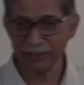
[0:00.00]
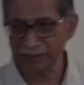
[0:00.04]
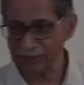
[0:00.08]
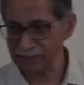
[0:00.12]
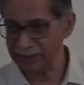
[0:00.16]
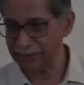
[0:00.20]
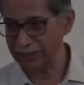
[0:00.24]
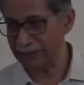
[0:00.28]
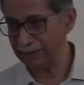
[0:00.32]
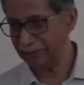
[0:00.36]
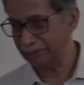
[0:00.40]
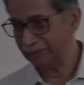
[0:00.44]

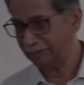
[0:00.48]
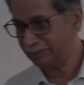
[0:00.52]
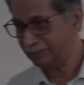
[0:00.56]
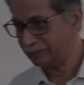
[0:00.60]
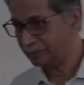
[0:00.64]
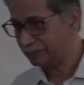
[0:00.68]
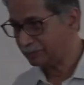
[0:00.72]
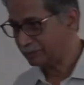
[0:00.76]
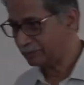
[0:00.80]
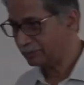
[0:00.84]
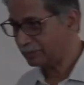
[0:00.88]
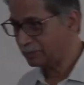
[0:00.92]
3,
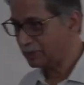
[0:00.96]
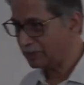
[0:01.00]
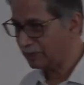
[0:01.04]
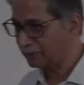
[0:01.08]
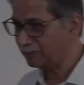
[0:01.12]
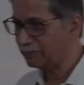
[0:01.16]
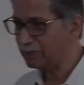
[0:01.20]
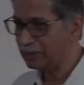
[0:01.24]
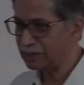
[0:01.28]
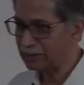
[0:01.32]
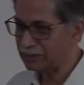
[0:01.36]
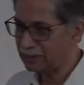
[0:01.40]

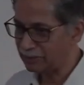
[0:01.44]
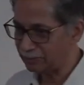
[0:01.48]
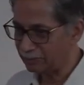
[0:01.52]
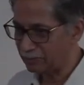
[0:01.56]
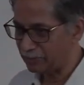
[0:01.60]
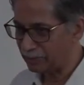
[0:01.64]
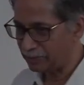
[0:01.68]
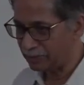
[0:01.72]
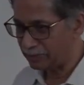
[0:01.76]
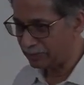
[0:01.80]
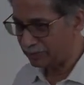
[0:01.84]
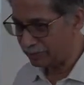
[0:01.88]
simple
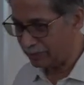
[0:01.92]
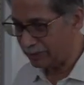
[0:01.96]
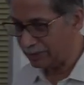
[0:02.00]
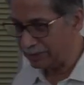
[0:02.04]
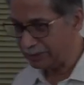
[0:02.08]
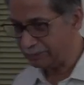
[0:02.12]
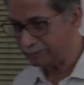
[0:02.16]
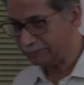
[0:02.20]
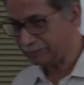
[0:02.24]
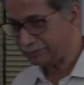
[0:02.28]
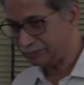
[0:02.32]
support, right?